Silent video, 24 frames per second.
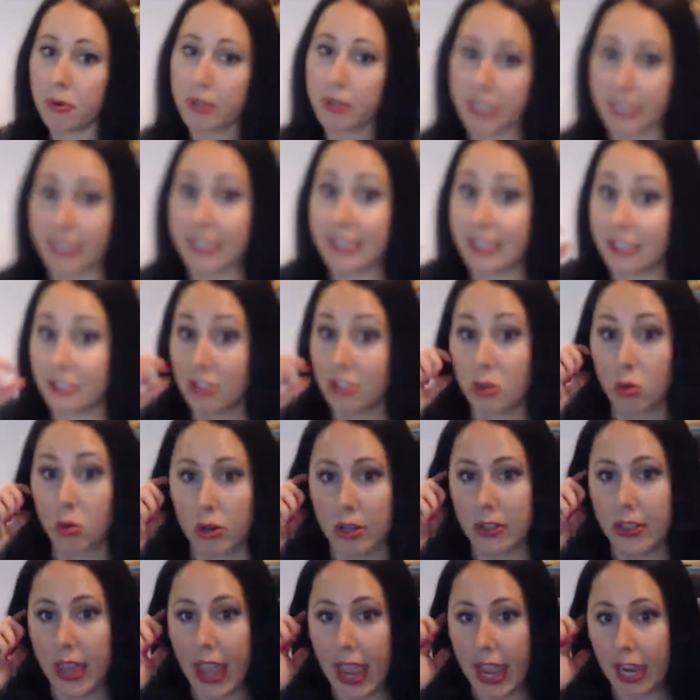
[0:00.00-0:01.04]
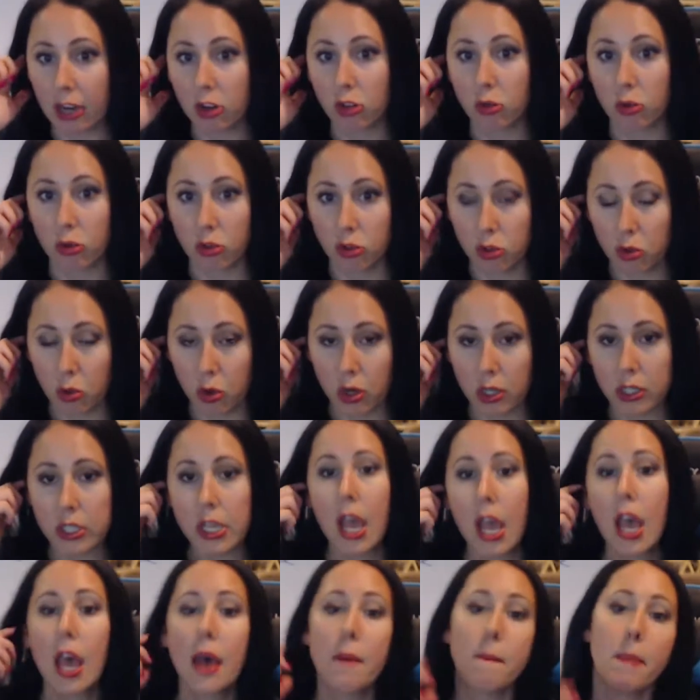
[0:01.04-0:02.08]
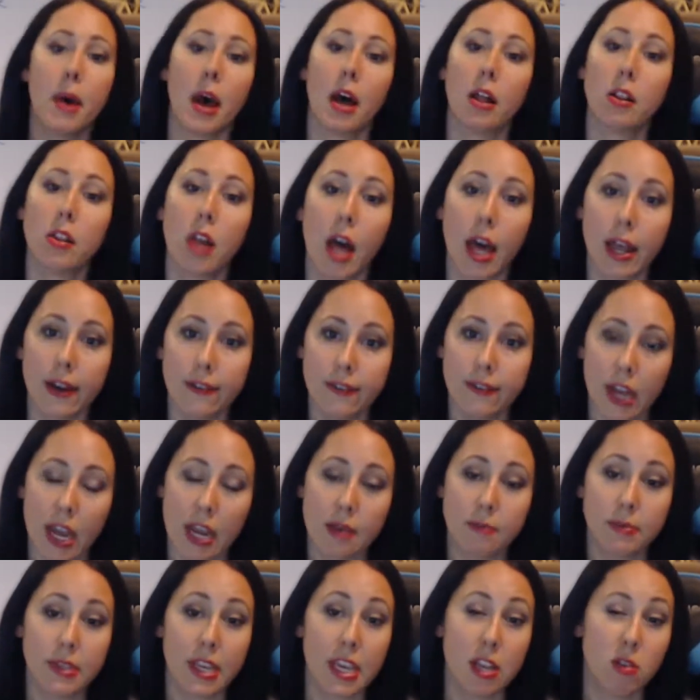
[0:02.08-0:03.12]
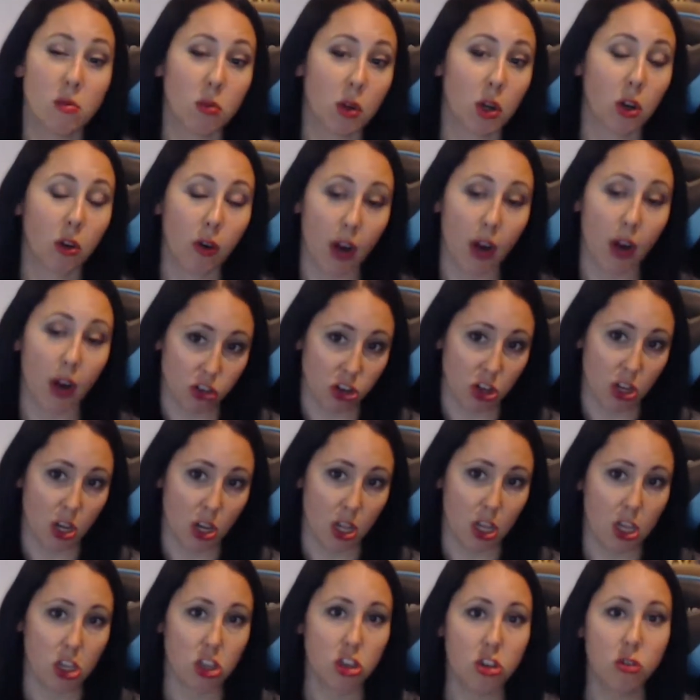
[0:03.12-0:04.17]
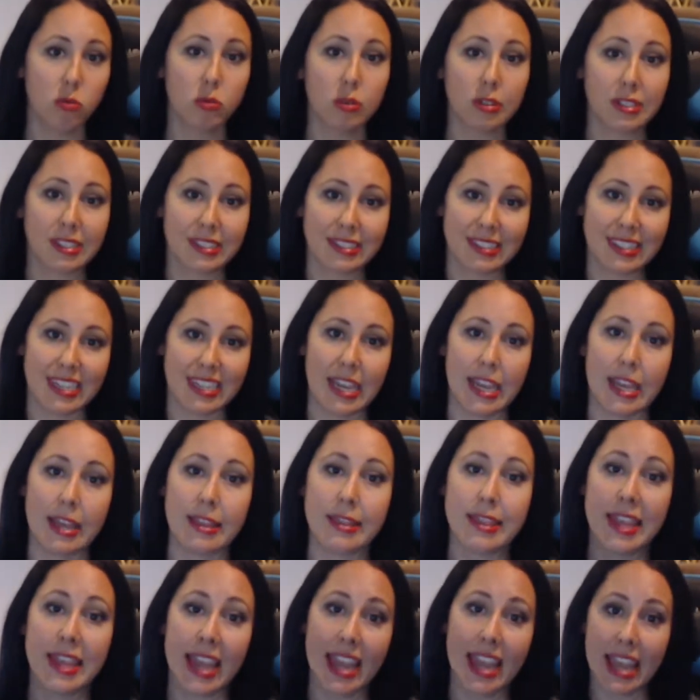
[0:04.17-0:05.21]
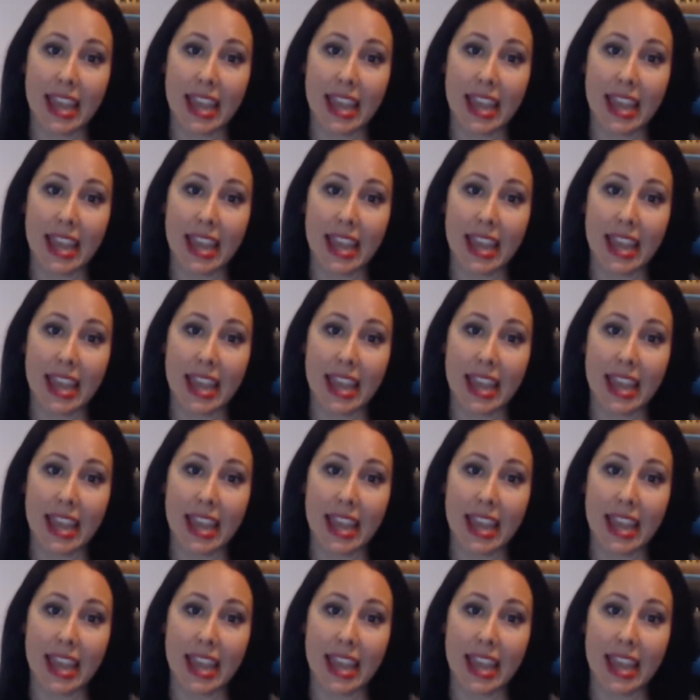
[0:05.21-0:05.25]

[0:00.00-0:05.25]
predicted score, the actual scores. But a lot of times in regression, you will see the